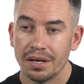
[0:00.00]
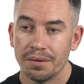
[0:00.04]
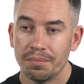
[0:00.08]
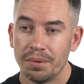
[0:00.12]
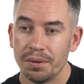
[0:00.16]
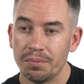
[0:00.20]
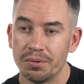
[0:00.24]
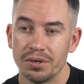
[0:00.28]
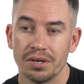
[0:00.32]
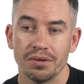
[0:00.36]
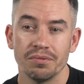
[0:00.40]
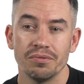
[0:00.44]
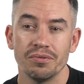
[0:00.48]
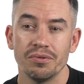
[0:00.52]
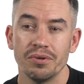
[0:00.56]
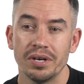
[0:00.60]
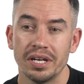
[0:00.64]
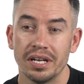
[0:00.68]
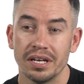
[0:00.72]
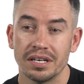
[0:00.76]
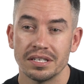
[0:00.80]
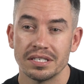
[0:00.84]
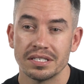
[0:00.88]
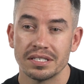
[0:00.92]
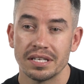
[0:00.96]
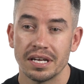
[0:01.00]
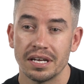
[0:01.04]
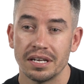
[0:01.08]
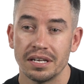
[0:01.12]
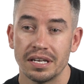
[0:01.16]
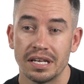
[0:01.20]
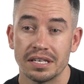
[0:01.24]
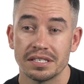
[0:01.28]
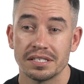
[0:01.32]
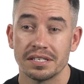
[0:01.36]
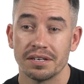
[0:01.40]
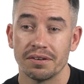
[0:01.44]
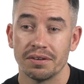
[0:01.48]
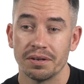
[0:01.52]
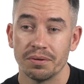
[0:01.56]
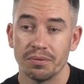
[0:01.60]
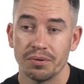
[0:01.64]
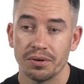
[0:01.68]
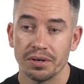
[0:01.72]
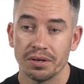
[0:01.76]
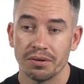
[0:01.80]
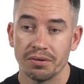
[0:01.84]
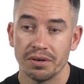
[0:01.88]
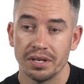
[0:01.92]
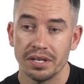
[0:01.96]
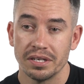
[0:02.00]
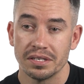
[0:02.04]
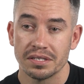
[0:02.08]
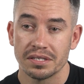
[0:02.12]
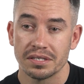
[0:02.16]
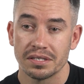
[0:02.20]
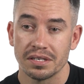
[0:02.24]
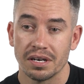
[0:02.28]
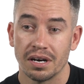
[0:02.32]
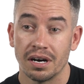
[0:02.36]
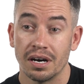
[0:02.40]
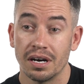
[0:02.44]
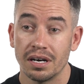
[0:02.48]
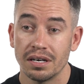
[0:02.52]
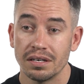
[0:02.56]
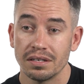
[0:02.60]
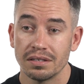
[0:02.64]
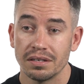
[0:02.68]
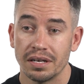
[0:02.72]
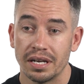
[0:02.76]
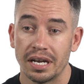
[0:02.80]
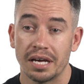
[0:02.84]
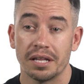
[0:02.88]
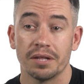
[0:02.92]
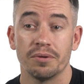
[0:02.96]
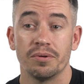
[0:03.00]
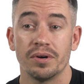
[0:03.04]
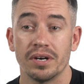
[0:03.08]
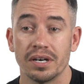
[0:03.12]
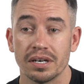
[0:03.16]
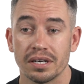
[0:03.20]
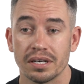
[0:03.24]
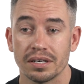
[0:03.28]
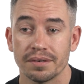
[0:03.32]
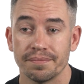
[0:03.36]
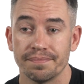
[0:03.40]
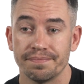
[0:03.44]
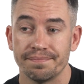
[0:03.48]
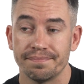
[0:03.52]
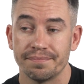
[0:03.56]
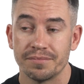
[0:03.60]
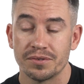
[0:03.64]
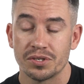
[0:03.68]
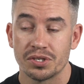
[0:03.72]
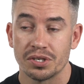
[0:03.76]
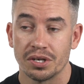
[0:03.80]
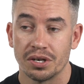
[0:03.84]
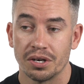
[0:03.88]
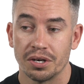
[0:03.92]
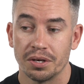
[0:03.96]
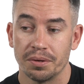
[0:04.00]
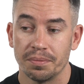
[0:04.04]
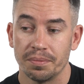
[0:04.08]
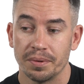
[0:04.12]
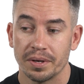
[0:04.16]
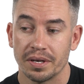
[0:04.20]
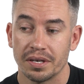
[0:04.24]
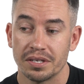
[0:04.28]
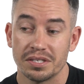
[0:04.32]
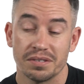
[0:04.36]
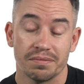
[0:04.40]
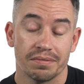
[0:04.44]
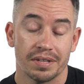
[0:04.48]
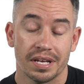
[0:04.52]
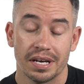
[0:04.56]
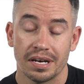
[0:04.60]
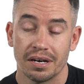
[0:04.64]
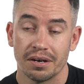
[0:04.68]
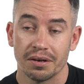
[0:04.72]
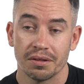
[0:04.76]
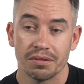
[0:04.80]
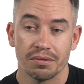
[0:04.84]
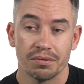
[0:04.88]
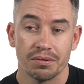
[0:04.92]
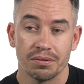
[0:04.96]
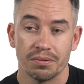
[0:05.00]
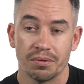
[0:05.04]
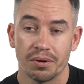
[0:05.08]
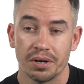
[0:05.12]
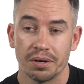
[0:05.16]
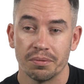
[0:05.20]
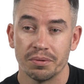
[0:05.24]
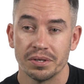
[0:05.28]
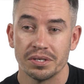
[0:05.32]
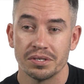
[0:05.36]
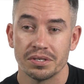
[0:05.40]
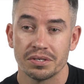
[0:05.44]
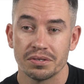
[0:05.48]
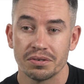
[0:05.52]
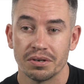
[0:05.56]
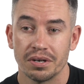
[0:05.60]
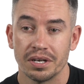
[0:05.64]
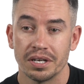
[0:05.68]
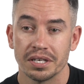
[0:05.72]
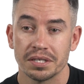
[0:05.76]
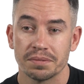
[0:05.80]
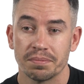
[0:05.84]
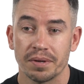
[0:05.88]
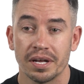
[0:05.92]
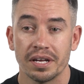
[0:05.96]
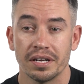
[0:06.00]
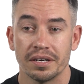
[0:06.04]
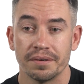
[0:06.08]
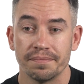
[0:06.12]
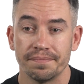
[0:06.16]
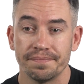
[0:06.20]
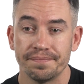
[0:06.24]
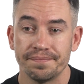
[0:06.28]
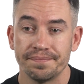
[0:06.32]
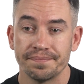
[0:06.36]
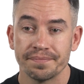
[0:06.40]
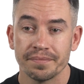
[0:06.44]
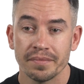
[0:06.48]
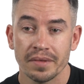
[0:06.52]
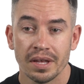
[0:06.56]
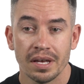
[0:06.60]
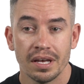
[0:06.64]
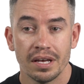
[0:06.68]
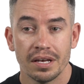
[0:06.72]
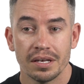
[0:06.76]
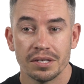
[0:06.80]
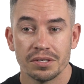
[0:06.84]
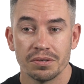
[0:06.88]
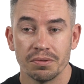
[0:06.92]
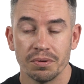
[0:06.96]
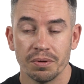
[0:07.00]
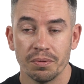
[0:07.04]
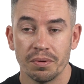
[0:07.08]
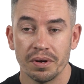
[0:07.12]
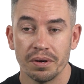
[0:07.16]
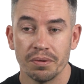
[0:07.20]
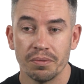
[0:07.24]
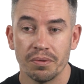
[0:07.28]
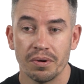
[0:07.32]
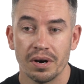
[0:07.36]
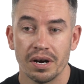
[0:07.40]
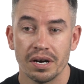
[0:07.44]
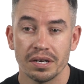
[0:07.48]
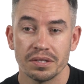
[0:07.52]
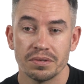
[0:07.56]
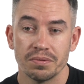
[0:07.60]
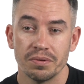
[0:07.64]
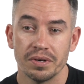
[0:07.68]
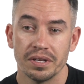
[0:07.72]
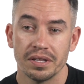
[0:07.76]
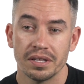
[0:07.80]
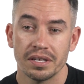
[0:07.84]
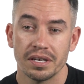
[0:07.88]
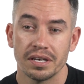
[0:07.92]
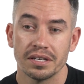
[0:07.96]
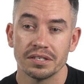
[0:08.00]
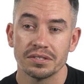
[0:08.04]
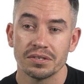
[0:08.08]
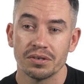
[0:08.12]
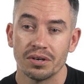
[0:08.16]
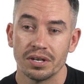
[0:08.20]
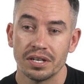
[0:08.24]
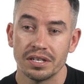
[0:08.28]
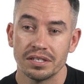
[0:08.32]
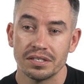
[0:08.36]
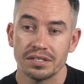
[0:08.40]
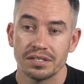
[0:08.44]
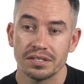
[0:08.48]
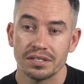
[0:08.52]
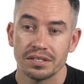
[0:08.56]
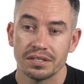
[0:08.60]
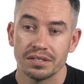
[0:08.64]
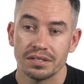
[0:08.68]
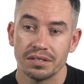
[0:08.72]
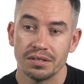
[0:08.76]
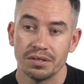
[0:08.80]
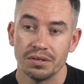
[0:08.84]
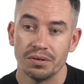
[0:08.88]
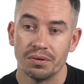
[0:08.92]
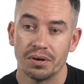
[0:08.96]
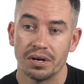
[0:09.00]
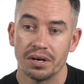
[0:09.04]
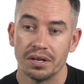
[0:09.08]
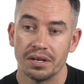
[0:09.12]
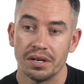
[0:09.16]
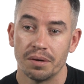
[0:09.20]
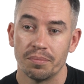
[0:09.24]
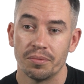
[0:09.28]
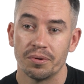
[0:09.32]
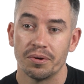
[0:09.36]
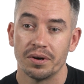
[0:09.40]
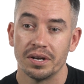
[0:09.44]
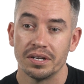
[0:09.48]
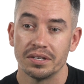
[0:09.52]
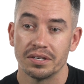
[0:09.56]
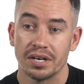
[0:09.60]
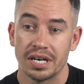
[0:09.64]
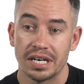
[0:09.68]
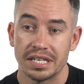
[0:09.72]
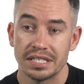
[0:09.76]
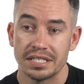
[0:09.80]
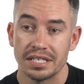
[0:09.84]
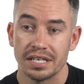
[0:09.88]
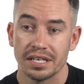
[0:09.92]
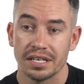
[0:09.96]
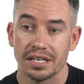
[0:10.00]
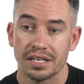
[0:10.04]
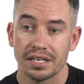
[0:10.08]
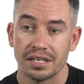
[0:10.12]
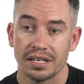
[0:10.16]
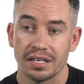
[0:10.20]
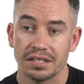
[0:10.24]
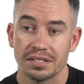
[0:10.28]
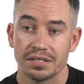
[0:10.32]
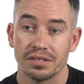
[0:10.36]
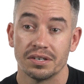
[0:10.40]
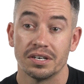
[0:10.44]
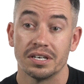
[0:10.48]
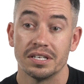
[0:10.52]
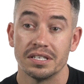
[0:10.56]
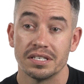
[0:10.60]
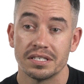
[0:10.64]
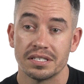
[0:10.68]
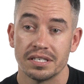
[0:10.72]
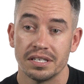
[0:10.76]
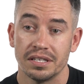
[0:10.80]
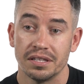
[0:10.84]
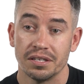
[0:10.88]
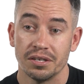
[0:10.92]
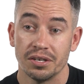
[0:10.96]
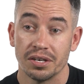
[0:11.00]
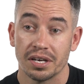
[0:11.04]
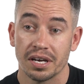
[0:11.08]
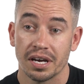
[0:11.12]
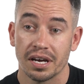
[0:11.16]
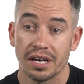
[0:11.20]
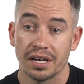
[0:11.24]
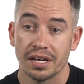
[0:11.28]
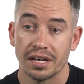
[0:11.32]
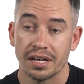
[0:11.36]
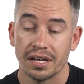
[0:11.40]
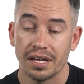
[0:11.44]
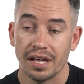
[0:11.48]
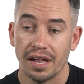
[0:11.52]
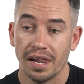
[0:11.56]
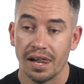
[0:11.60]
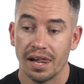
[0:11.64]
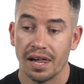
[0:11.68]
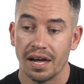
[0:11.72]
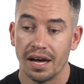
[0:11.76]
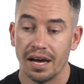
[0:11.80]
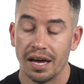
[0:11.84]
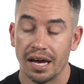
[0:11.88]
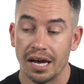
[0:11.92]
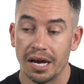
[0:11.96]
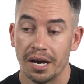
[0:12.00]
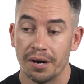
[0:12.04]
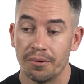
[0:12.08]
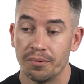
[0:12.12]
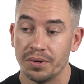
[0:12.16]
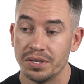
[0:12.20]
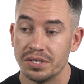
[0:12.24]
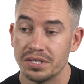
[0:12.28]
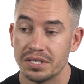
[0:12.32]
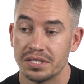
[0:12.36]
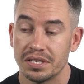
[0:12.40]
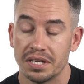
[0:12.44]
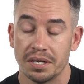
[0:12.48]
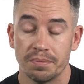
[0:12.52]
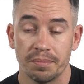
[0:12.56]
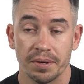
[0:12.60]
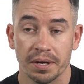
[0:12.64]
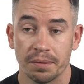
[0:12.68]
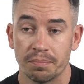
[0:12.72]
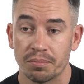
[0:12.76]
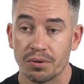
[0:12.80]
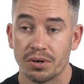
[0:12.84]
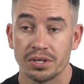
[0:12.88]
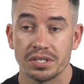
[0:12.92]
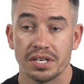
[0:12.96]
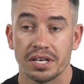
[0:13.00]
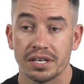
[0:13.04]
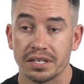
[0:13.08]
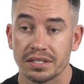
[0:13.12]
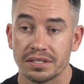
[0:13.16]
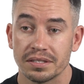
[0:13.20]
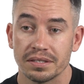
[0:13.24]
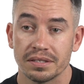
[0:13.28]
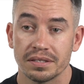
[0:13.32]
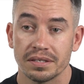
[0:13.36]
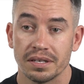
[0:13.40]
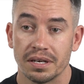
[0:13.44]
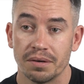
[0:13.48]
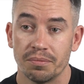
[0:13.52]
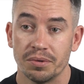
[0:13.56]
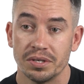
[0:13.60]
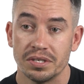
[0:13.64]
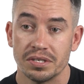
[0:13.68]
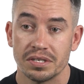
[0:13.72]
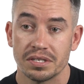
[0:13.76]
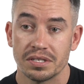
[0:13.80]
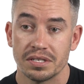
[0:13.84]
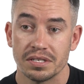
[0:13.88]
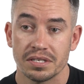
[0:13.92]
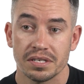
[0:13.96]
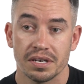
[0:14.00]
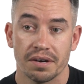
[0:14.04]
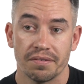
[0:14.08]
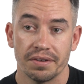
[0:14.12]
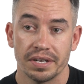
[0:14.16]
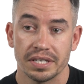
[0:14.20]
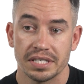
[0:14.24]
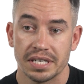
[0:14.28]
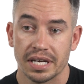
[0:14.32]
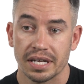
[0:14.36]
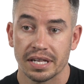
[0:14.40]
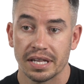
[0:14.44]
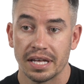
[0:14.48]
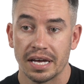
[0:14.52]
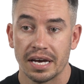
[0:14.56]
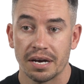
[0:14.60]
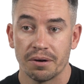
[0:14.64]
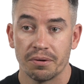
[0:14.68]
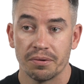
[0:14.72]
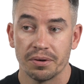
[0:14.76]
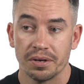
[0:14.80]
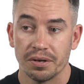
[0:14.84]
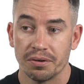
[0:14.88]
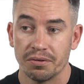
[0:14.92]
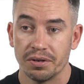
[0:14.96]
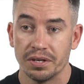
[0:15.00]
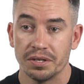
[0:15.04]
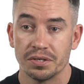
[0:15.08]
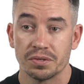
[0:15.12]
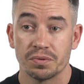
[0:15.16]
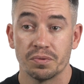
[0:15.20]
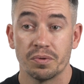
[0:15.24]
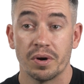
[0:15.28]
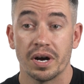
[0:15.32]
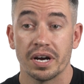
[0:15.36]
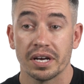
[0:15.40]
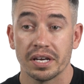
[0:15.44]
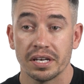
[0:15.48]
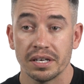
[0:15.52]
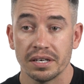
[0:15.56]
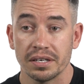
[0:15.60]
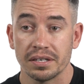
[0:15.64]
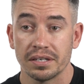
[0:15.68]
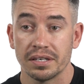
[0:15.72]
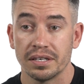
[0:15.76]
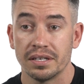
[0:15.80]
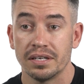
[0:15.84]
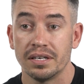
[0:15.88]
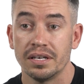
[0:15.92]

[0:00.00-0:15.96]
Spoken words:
people don't really understand necessarily what ingredients are and how they work. So because of that, I thought, why don't we just try and explain it? So we went and worked with King's College, who are #1 dietetic science in the UK. And we just did a big project and we just discovered exactly how ingredients were working.